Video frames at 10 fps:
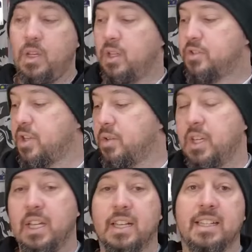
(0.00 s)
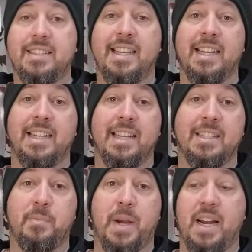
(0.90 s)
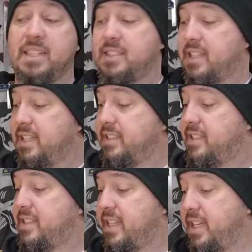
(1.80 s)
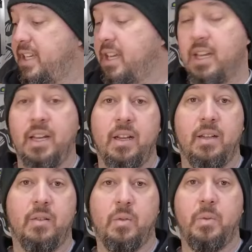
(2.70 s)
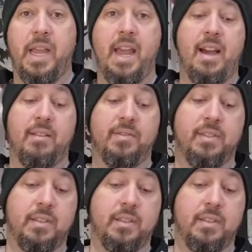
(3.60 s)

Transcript: So let's get into this box and see what we have.